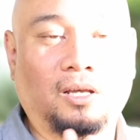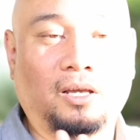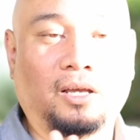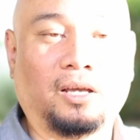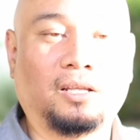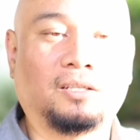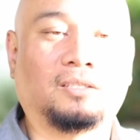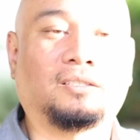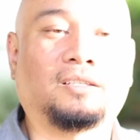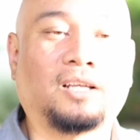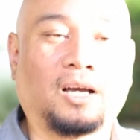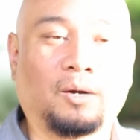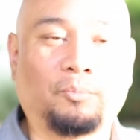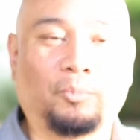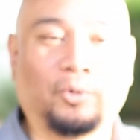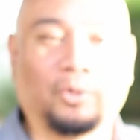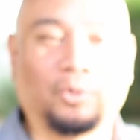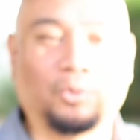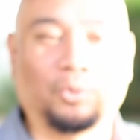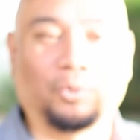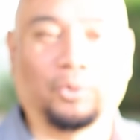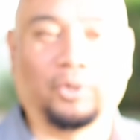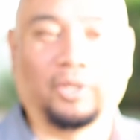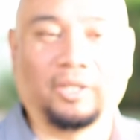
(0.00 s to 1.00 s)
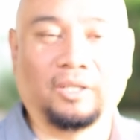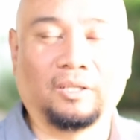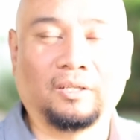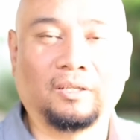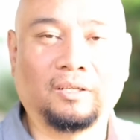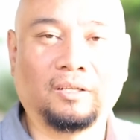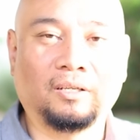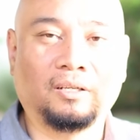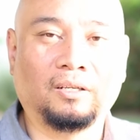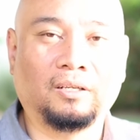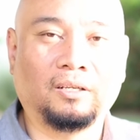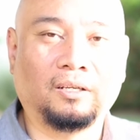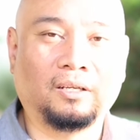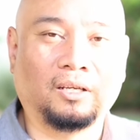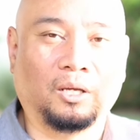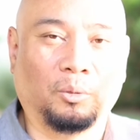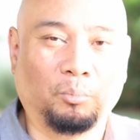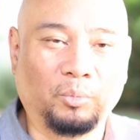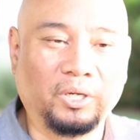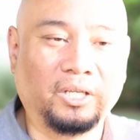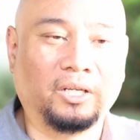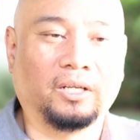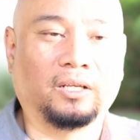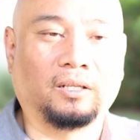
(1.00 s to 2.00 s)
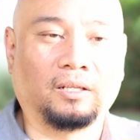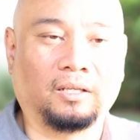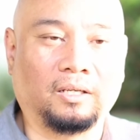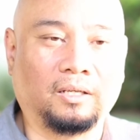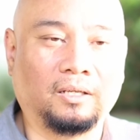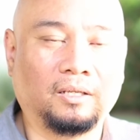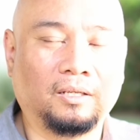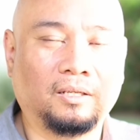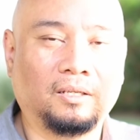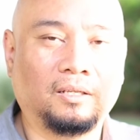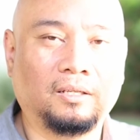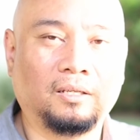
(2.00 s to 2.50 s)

and stop recording immediately.